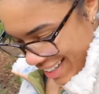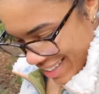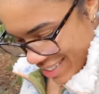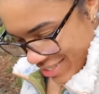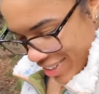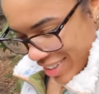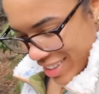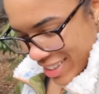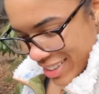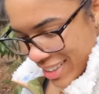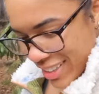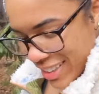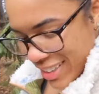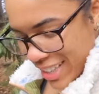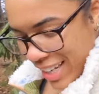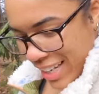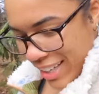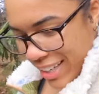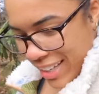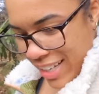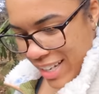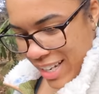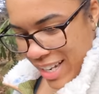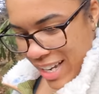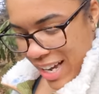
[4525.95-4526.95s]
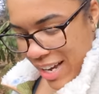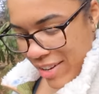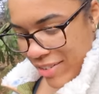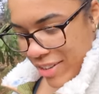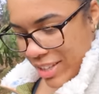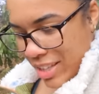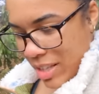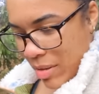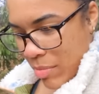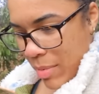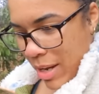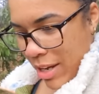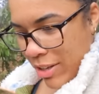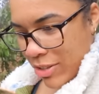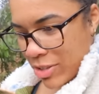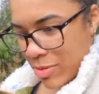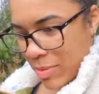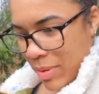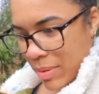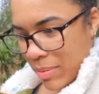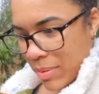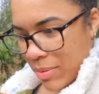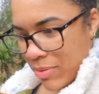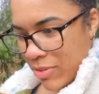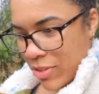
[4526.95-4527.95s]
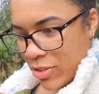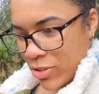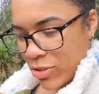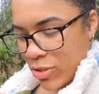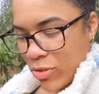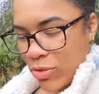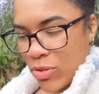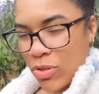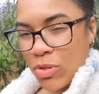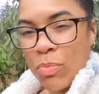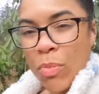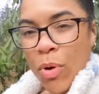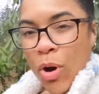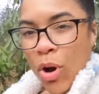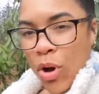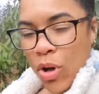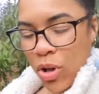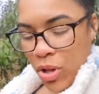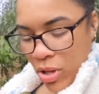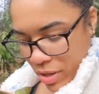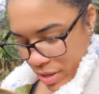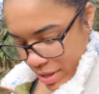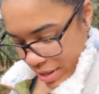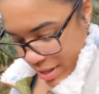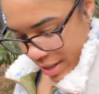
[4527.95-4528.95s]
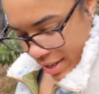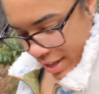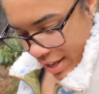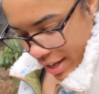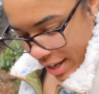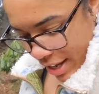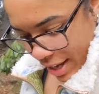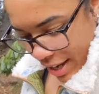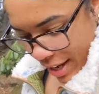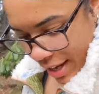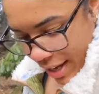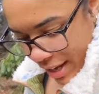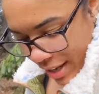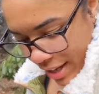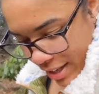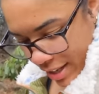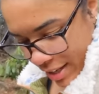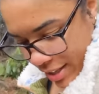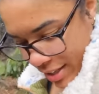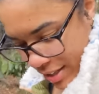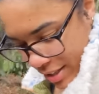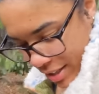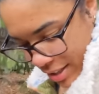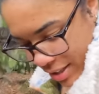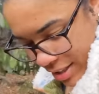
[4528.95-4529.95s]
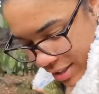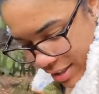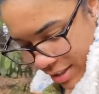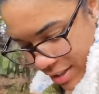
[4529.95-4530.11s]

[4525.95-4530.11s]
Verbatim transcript: Especially, like, I feel like the mountains make me feel so small. And